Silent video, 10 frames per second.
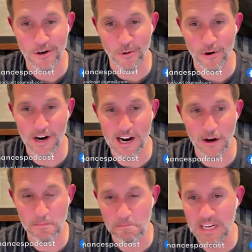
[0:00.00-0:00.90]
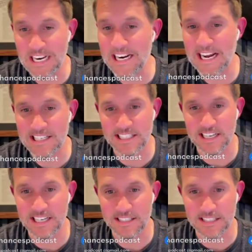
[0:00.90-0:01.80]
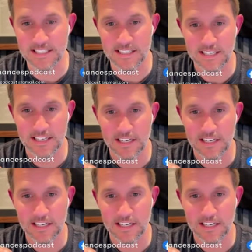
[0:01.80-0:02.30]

who are out meeting assets,